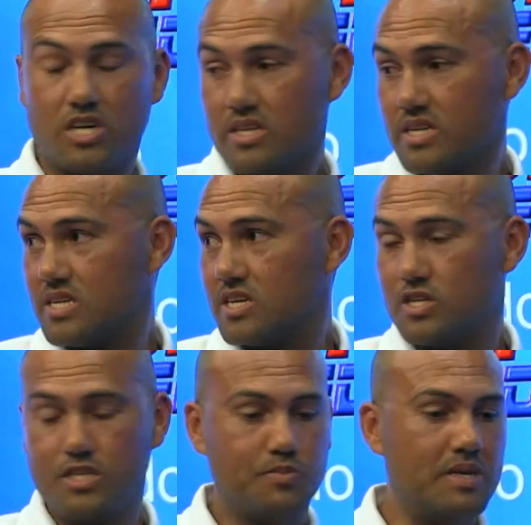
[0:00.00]
child that he's
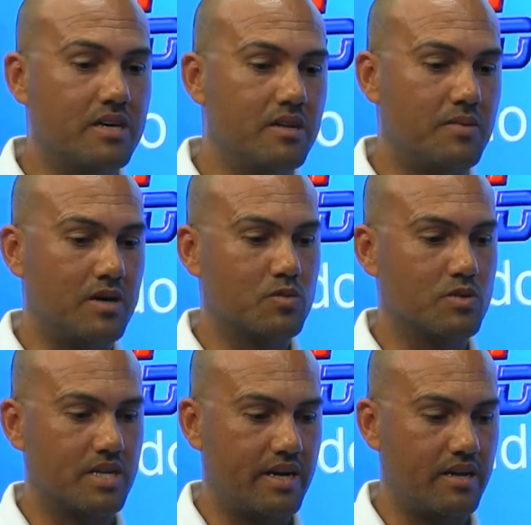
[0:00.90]
actually speaking about
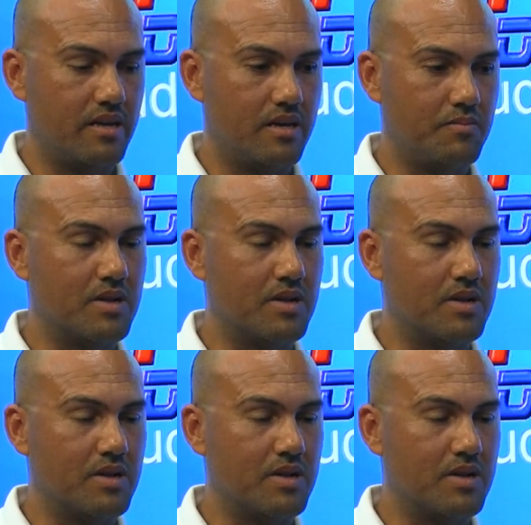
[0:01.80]
was at a